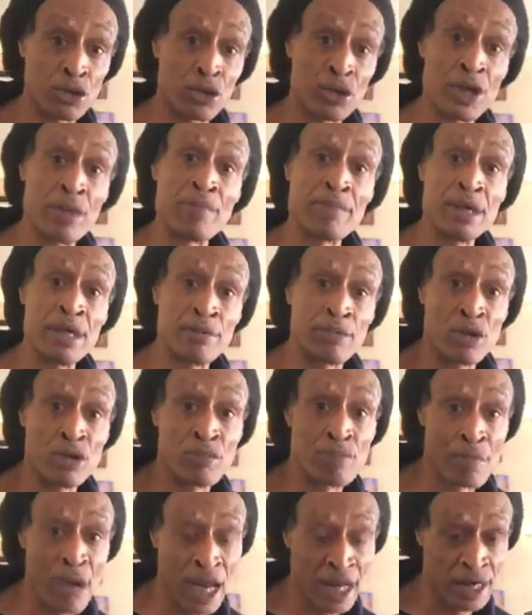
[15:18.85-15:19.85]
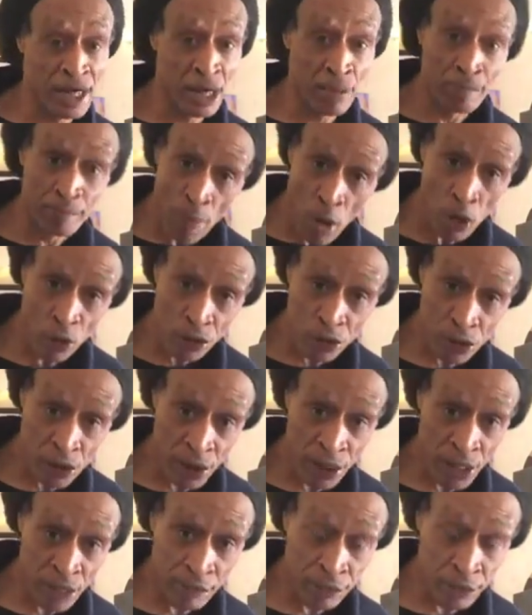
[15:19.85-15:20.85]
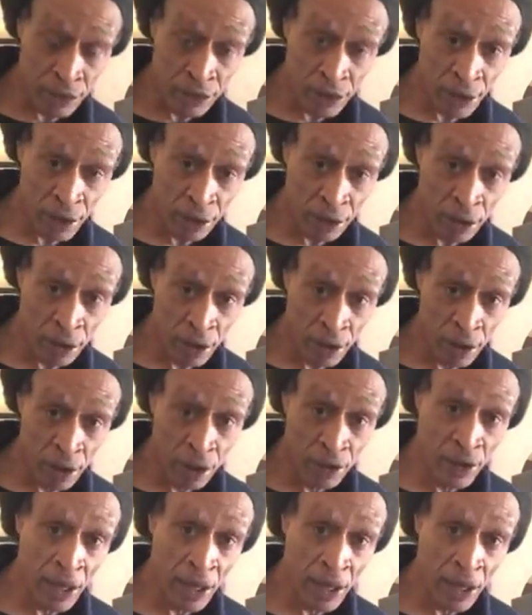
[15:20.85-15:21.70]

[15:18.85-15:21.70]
to the people who make the box and everything,